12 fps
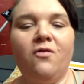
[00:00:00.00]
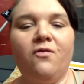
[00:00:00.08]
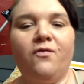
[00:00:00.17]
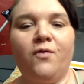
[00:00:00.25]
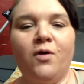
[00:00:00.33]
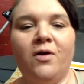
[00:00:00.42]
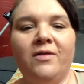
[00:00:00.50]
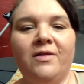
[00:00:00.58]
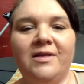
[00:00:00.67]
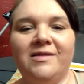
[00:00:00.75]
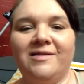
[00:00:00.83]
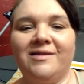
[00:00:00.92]
for
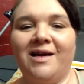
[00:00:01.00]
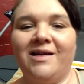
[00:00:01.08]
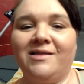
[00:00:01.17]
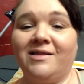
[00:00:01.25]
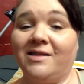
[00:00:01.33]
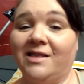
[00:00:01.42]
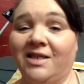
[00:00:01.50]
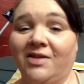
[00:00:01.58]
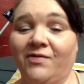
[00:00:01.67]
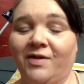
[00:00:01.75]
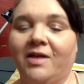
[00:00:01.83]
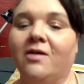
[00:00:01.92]
this night's
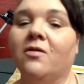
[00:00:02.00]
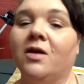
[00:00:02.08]
cleaning video.